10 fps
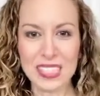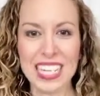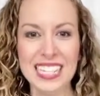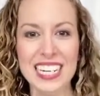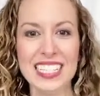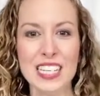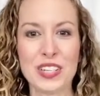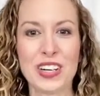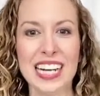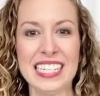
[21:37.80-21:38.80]
Cindy says,
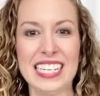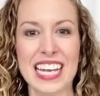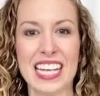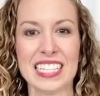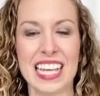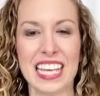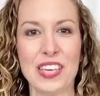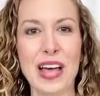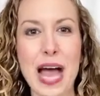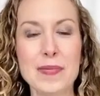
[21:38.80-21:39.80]
great details. Thank
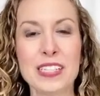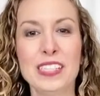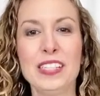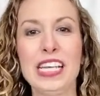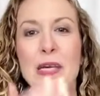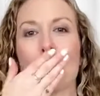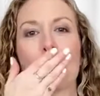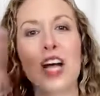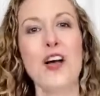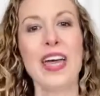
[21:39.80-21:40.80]
you. Absolutely.
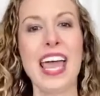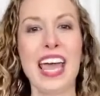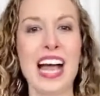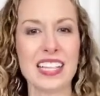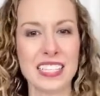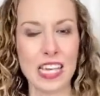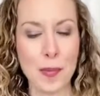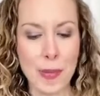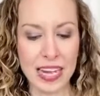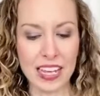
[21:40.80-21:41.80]
Okay, I'll see
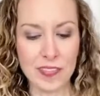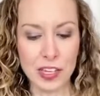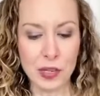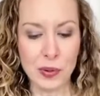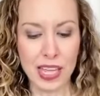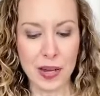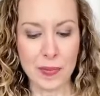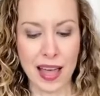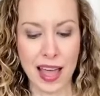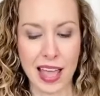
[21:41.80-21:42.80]
many of you in
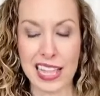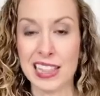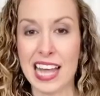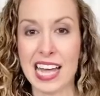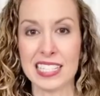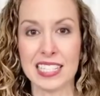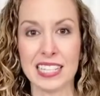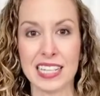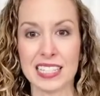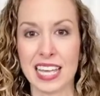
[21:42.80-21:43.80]
my class.
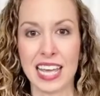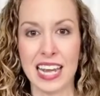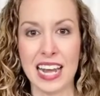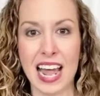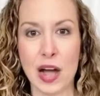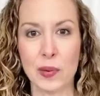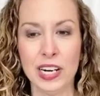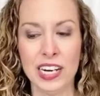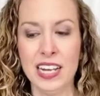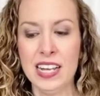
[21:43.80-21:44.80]
That's like in an
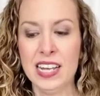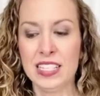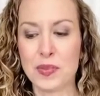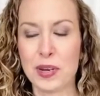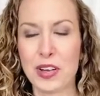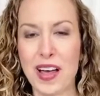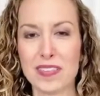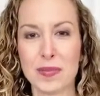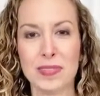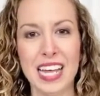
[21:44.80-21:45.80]
hour. So I'm going to go have
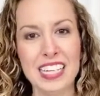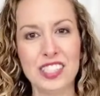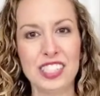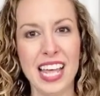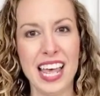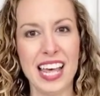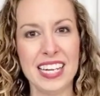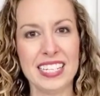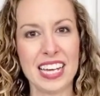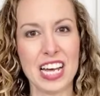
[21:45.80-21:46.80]
some lunch,
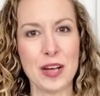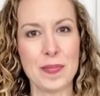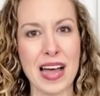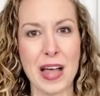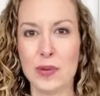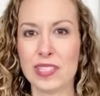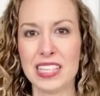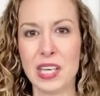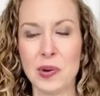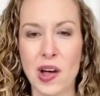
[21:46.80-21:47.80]
and I will
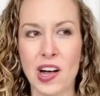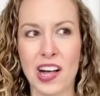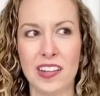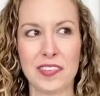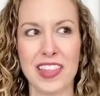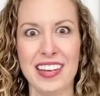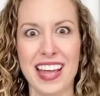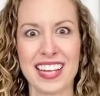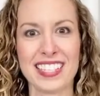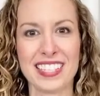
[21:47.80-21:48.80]
see you all for the
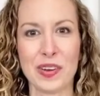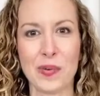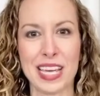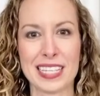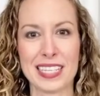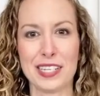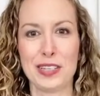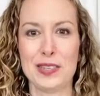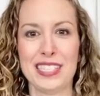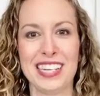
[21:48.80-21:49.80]
next week's
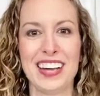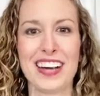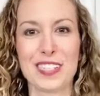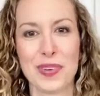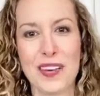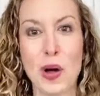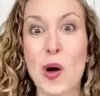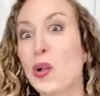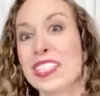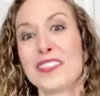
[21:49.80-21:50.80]
Tuesday talks. We'll have a
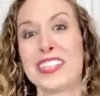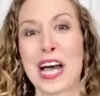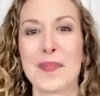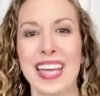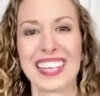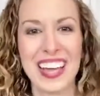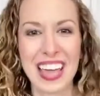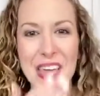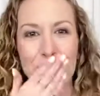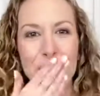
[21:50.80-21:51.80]
whole different topic.
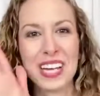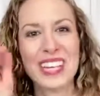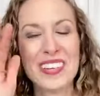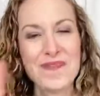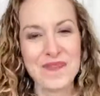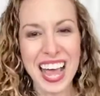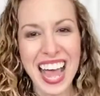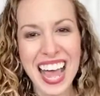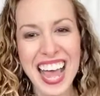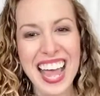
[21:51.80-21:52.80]
Okay,
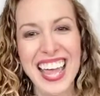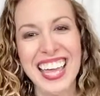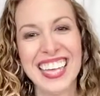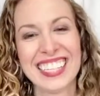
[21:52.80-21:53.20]
bye.